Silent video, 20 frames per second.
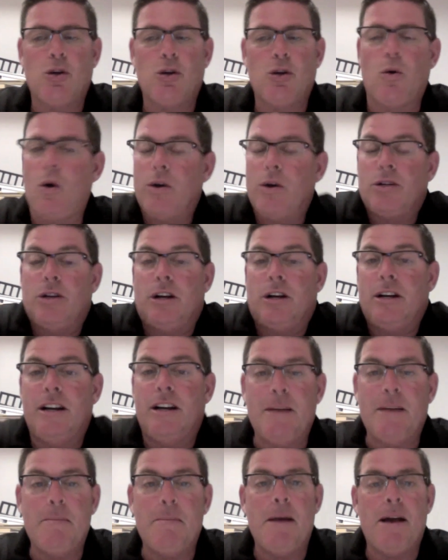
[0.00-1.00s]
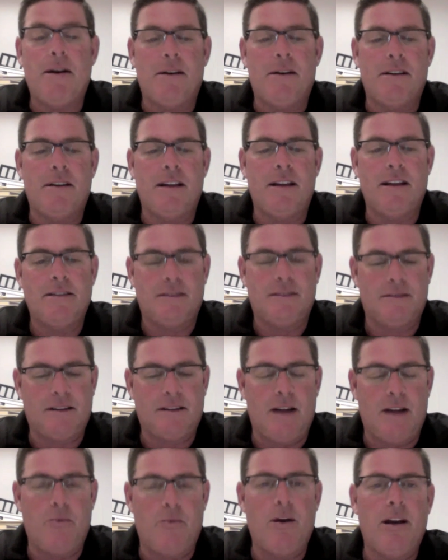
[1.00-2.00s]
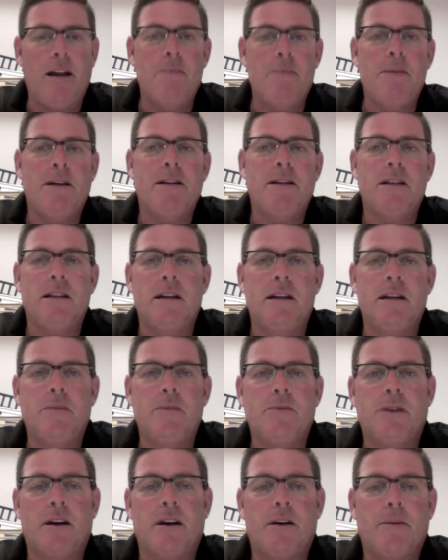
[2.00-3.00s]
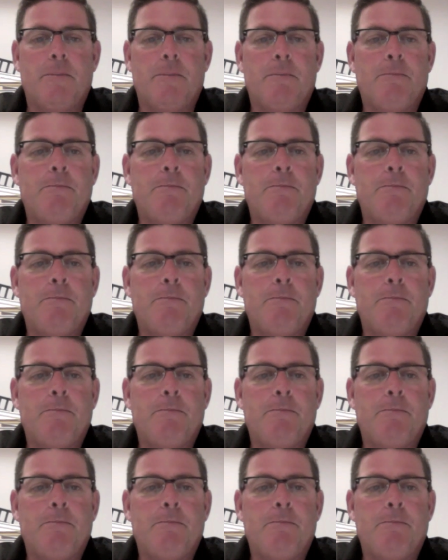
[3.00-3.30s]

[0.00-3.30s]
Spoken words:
so we're always looking to get better, and that's kind of what led me to the hip trainer.